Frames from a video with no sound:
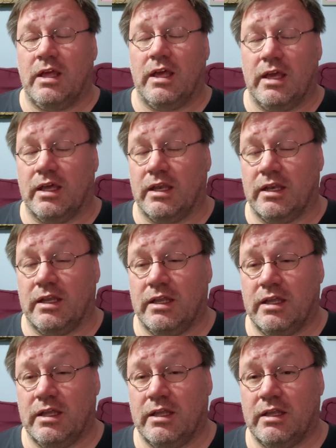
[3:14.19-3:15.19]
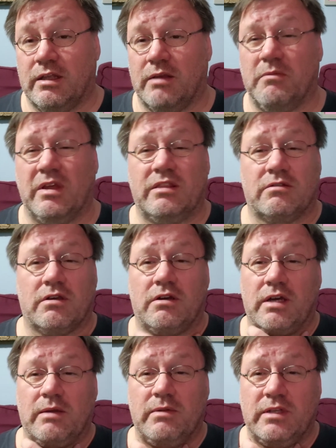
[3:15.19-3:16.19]
And my
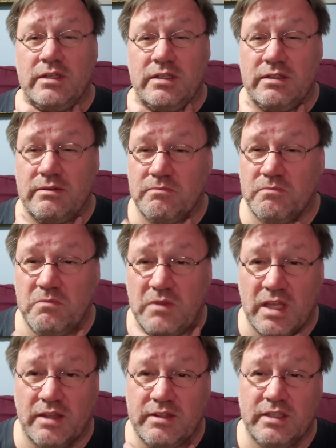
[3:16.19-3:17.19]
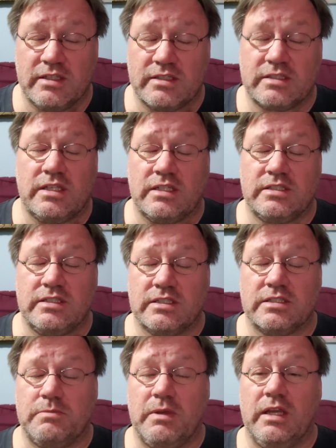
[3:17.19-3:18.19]
throat, I mean, nothing is touching
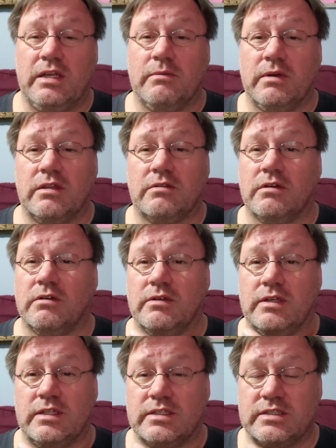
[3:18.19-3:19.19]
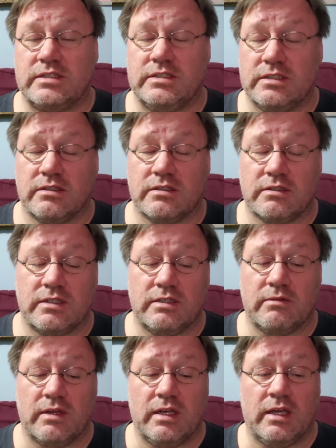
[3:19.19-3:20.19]
this pain in my throat, and it's still hurting
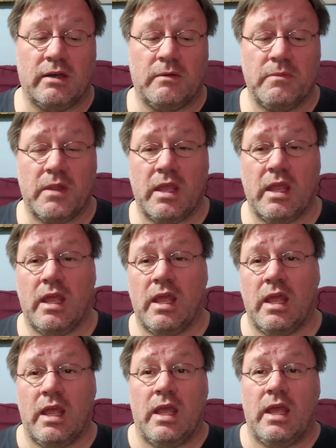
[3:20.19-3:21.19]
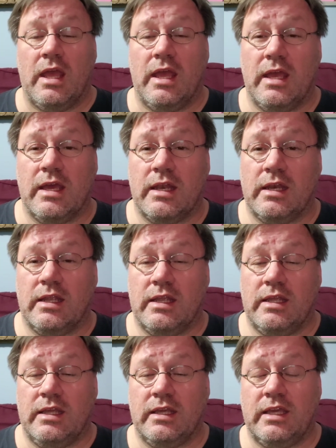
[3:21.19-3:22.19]
right now. And
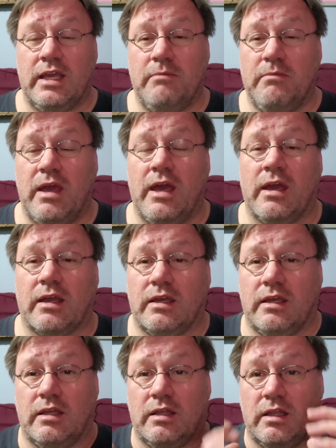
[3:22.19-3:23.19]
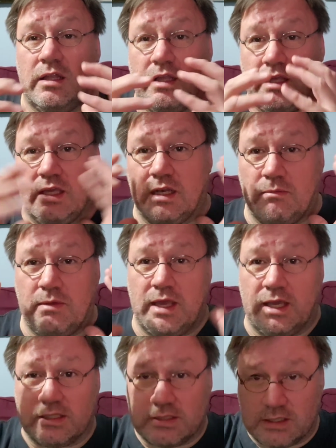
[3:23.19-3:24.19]
he came back in a
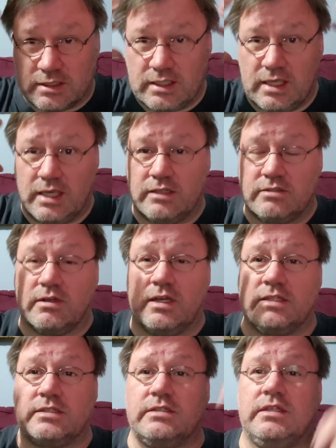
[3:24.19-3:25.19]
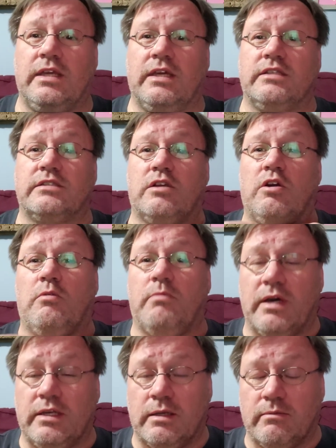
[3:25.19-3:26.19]
mask, in the headdress. He had his coat
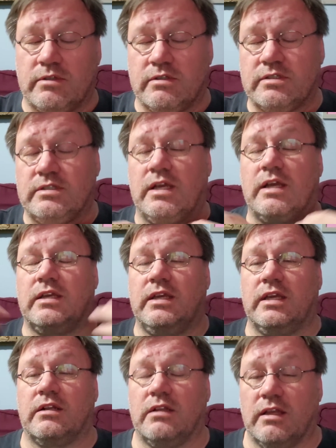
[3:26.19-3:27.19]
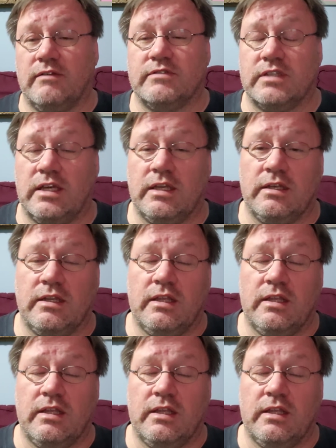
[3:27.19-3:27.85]
buttoned up to his neck. He had gloves on.